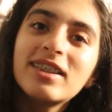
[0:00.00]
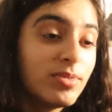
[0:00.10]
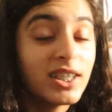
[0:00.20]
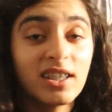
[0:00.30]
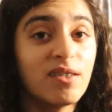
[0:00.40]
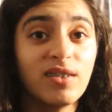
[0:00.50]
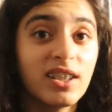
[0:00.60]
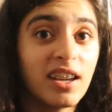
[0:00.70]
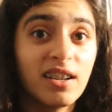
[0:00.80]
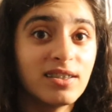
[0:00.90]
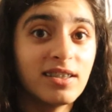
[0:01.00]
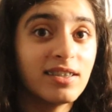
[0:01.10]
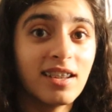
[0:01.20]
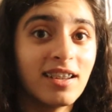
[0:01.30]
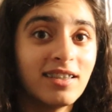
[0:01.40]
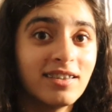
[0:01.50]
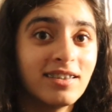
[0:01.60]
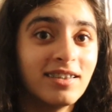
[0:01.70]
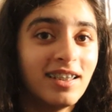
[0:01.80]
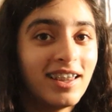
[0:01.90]
because I have nothing else to say,
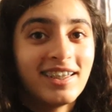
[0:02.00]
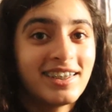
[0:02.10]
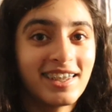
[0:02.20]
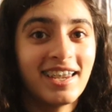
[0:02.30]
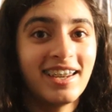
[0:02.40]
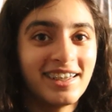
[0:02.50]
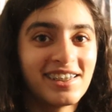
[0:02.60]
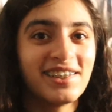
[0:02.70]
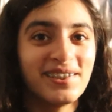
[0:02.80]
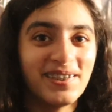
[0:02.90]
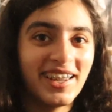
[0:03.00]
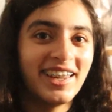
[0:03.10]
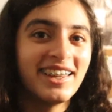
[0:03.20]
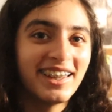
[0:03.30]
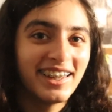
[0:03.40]
let's get into it.